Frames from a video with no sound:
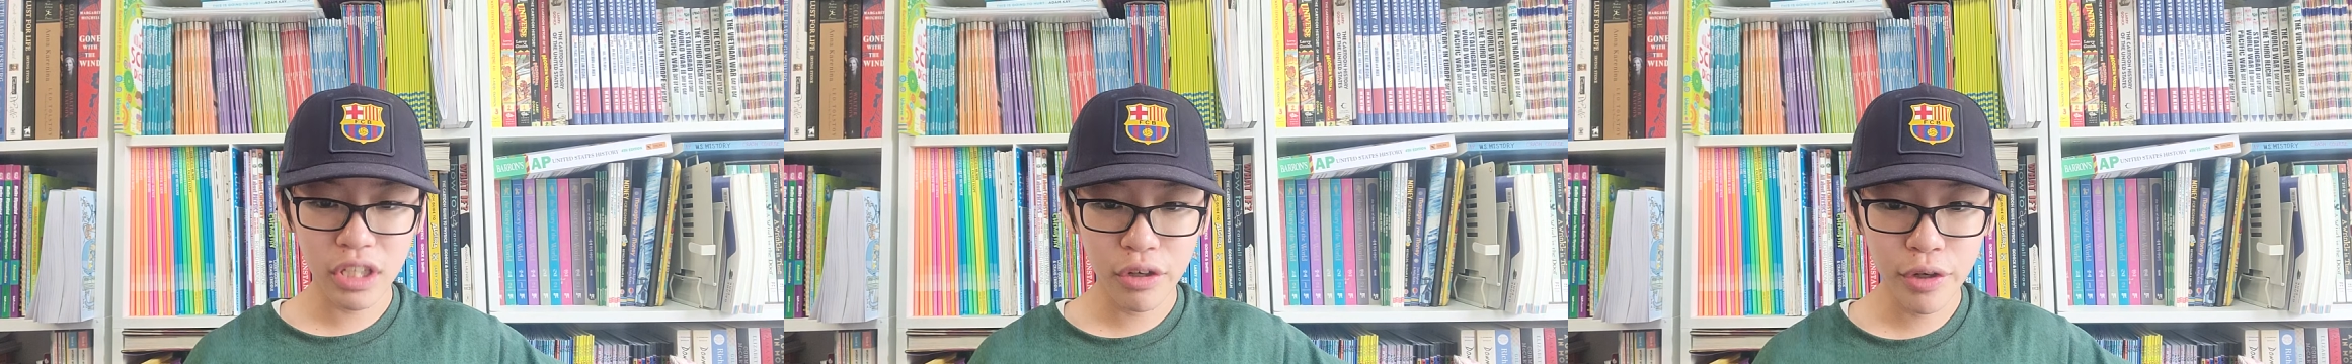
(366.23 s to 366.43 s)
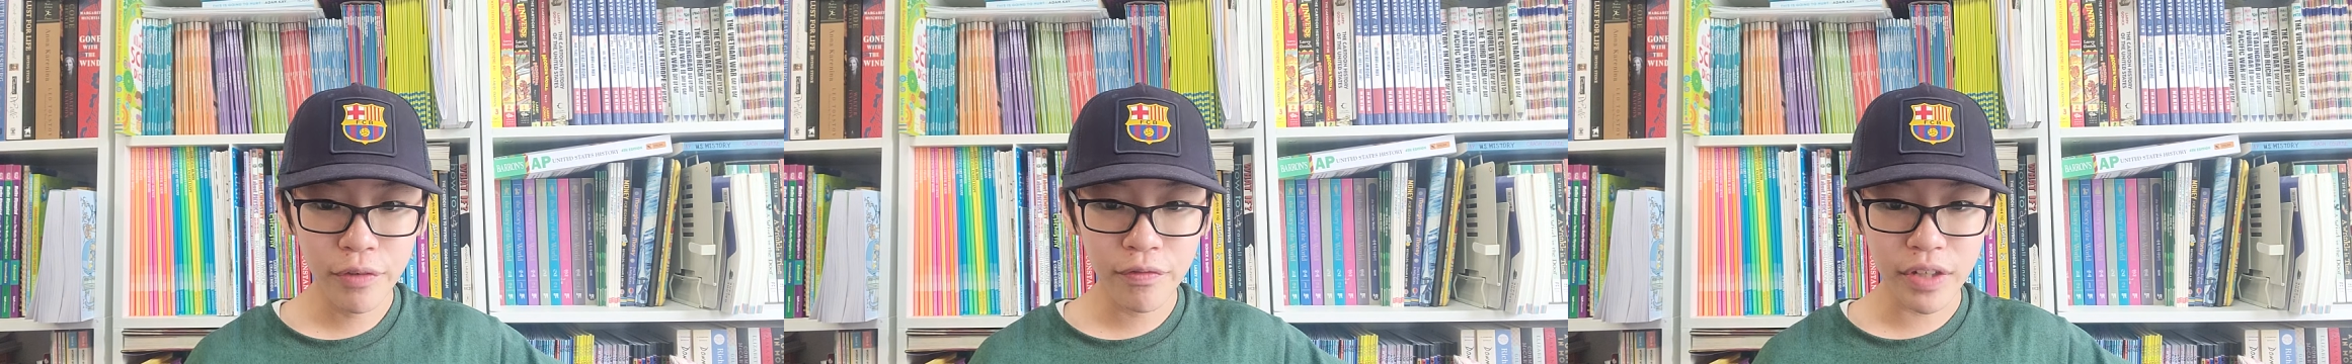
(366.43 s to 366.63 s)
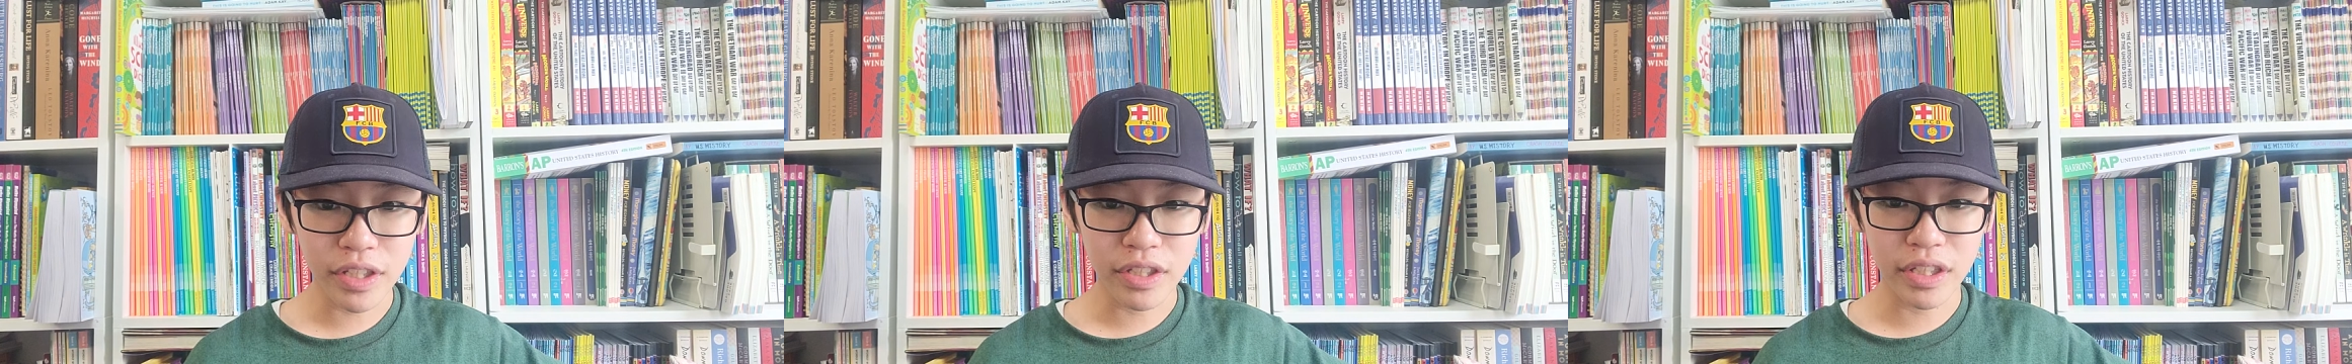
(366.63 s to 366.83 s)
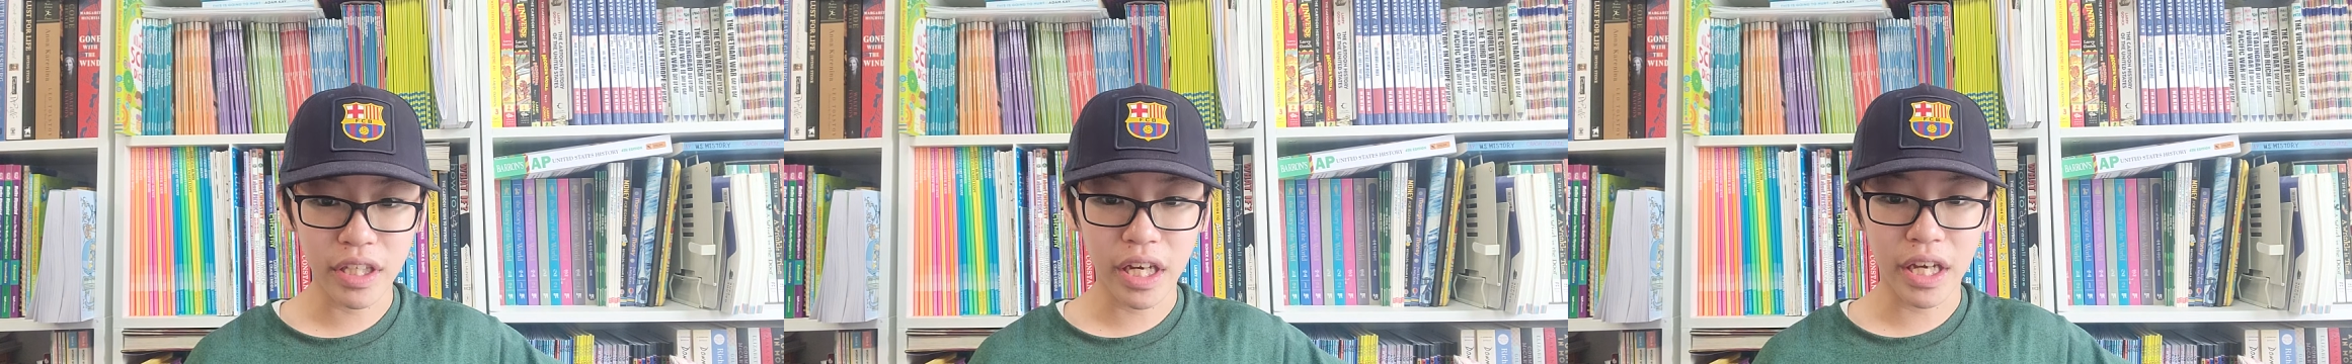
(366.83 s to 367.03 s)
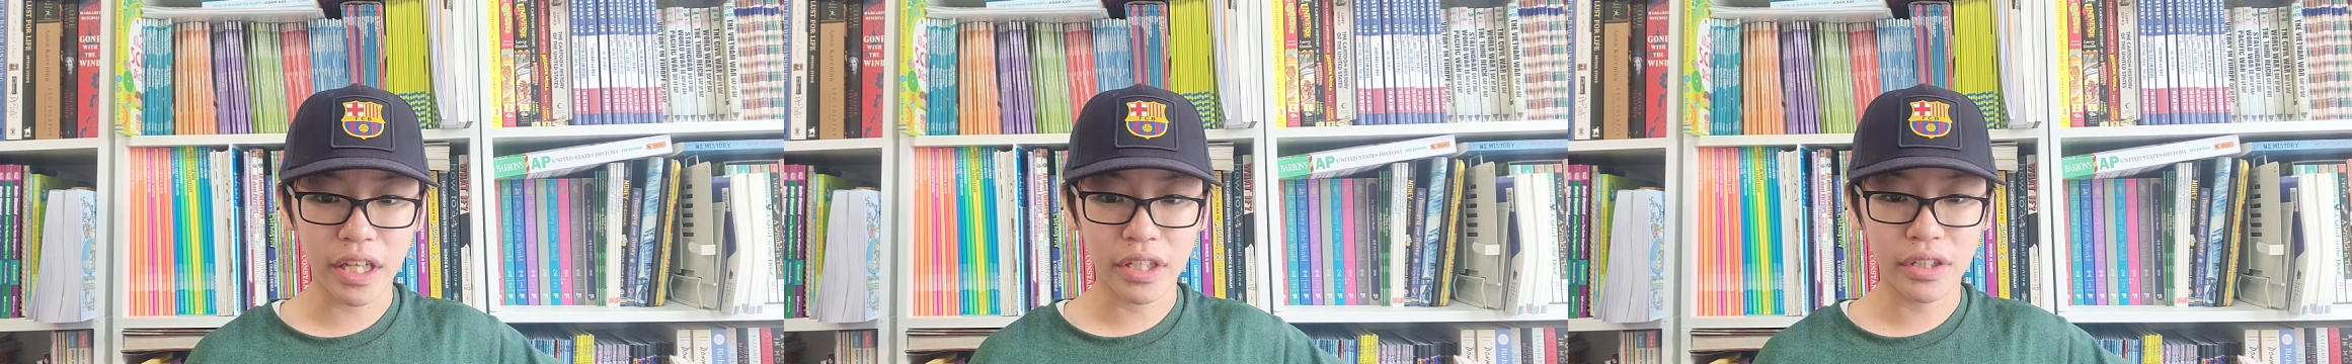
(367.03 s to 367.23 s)

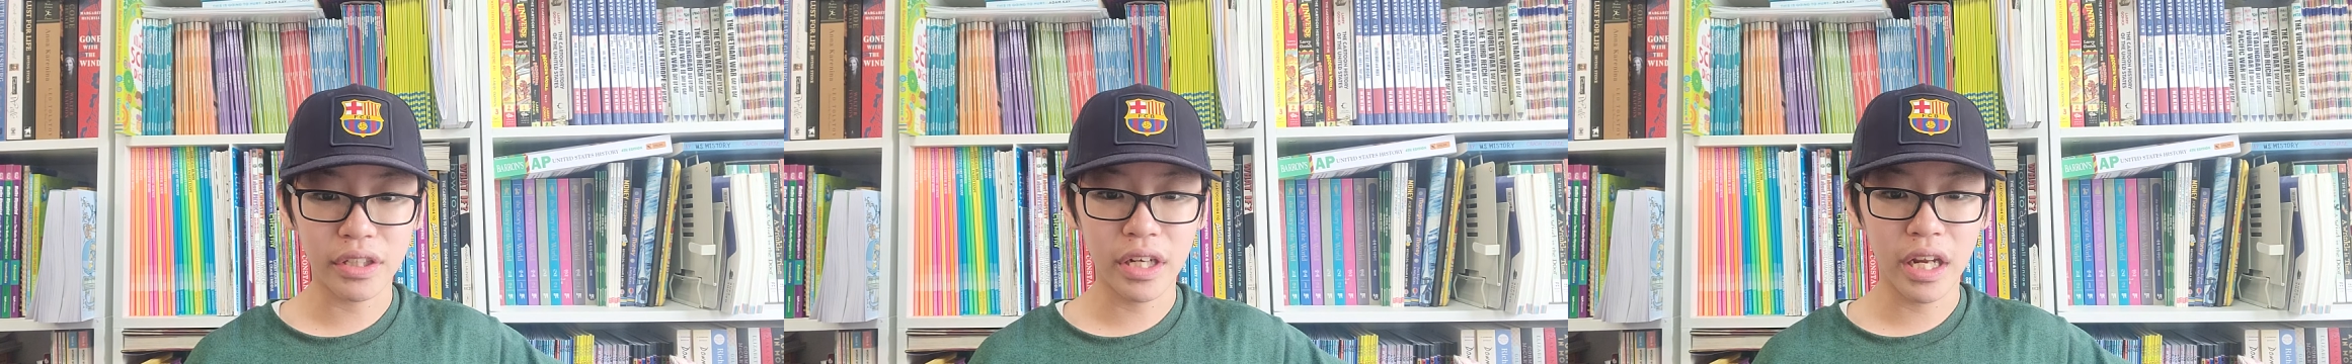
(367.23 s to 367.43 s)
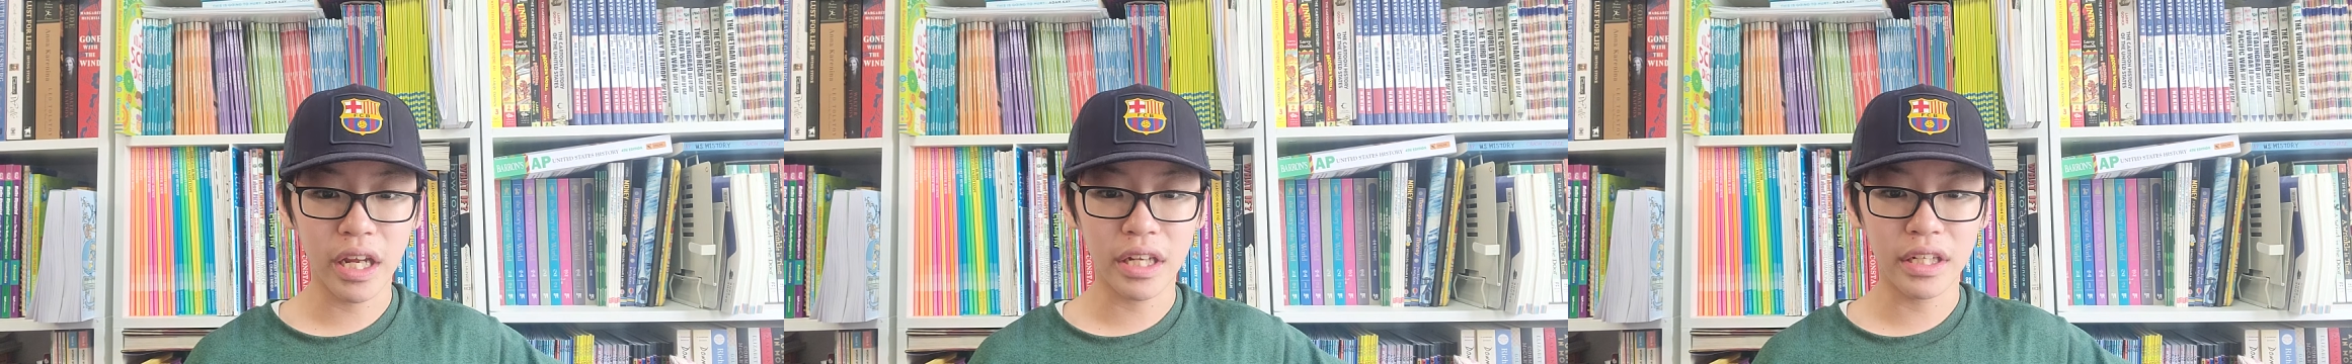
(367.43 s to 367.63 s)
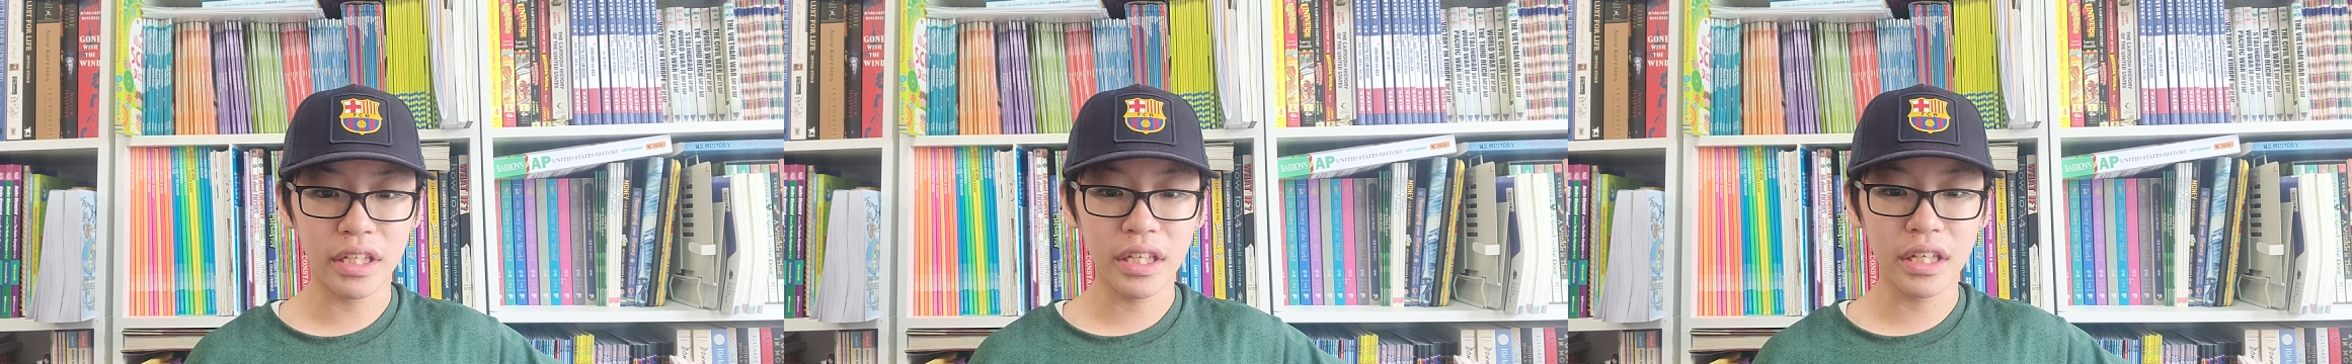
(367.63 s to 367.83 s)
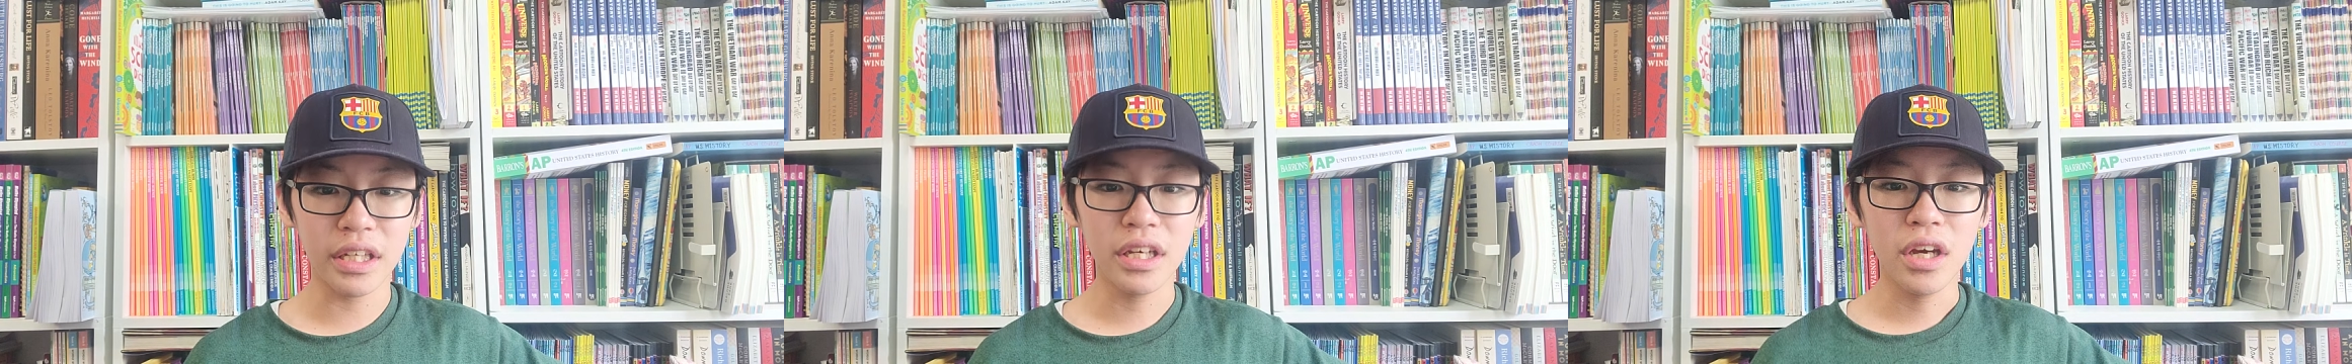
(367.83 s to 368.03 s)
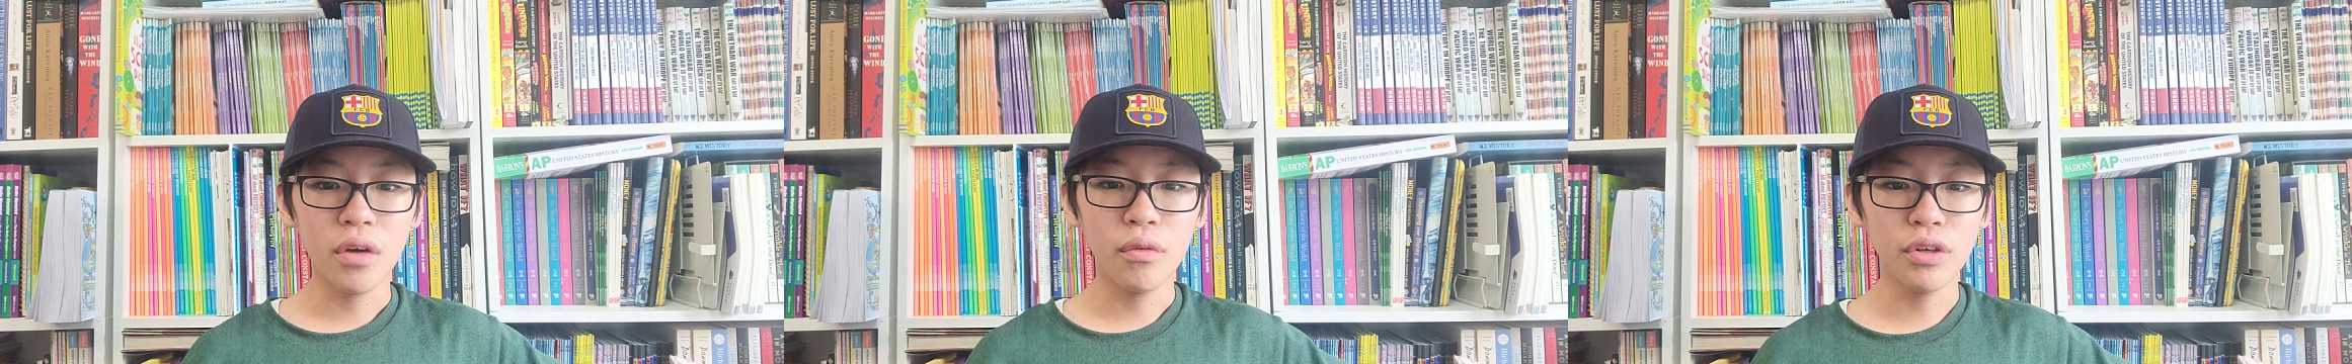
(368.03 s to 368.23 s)
co-investigator and he